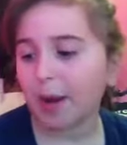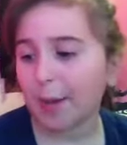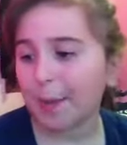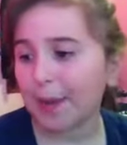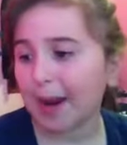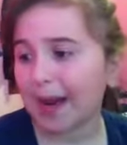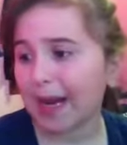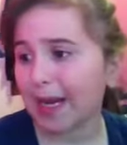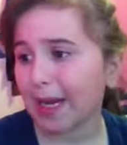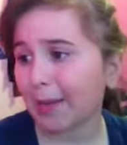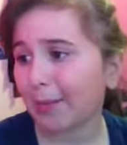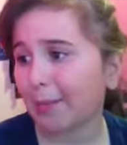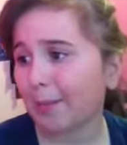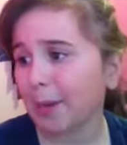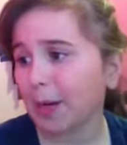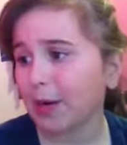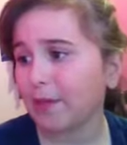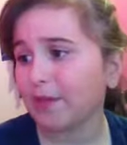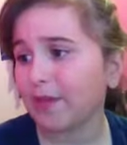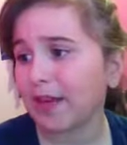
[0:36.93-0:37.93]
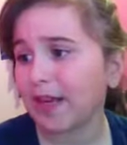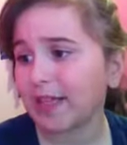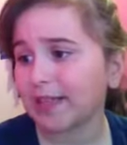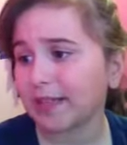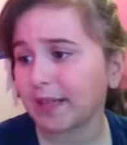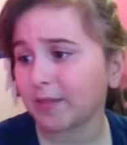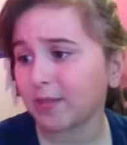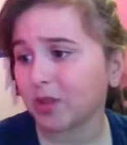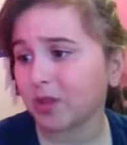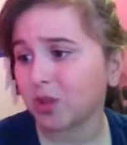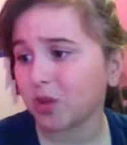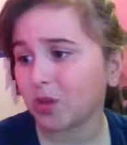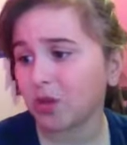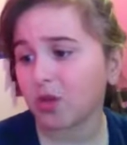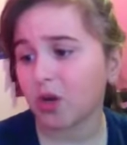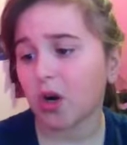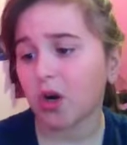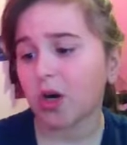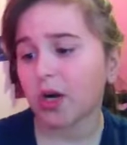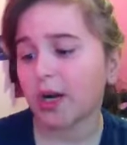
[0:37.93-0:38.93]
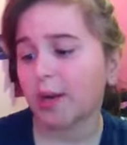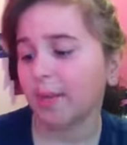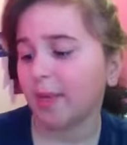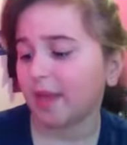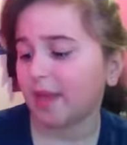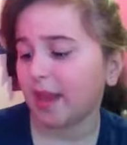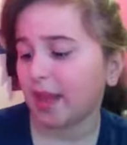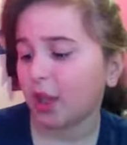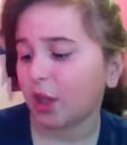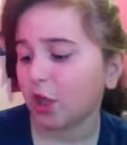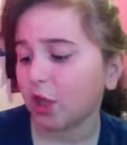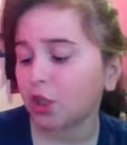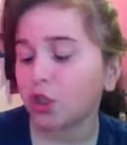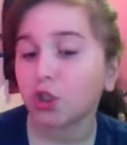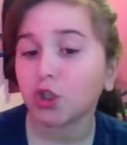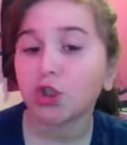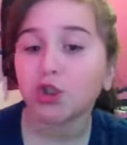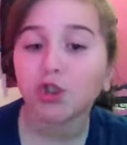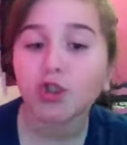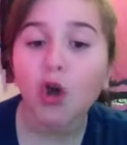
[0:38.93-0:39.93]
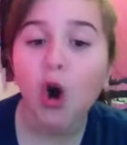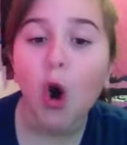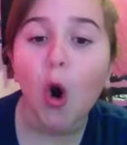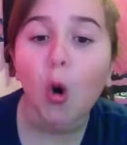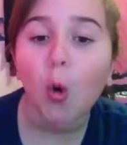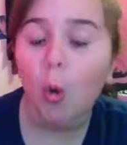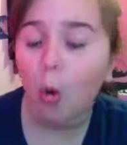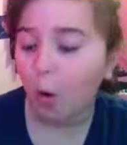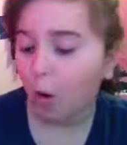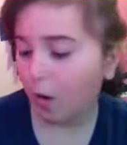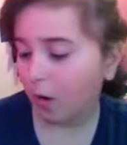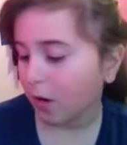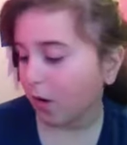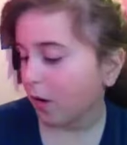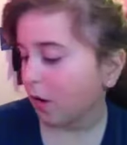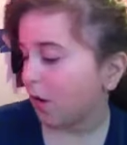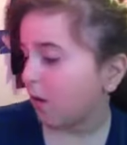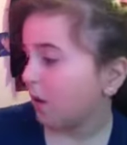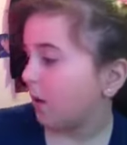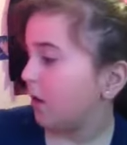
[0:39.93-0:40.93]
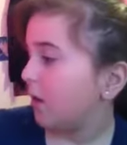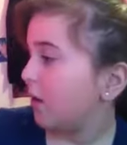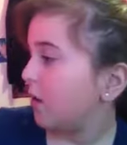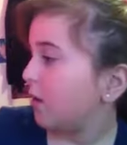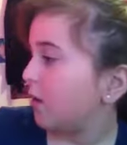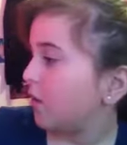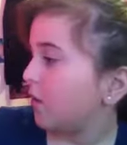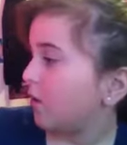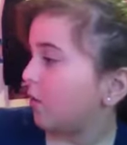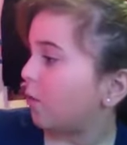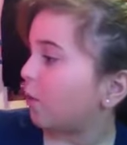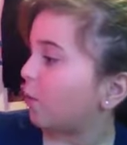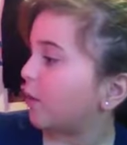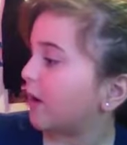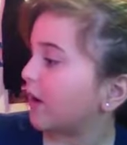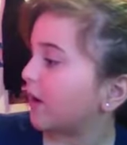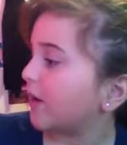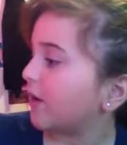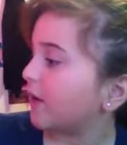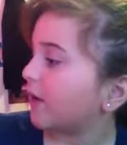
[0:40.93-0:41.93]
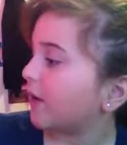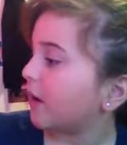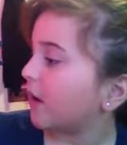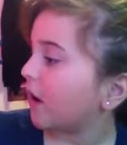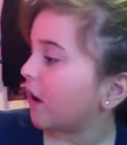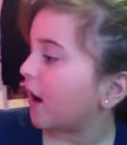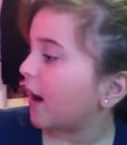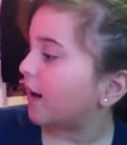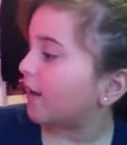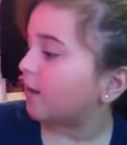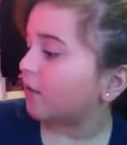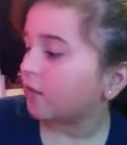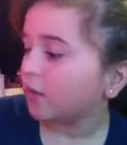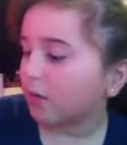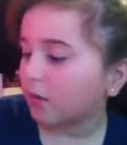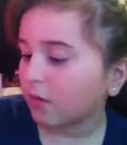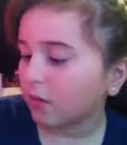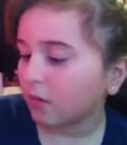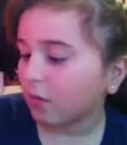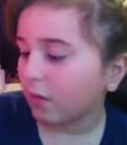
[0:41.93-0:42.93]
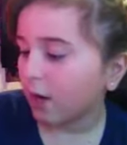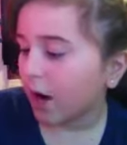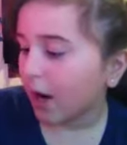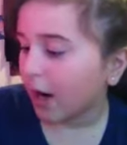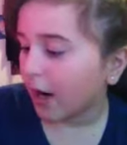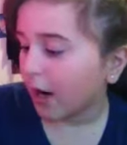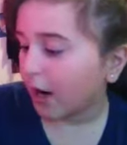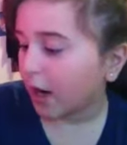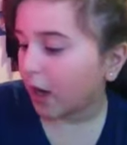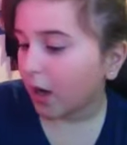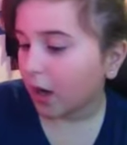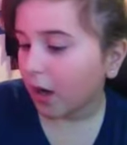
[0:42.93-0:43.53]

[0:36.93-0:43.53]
My Murphys, I'm so sorry, but they look so weird. I don't know why.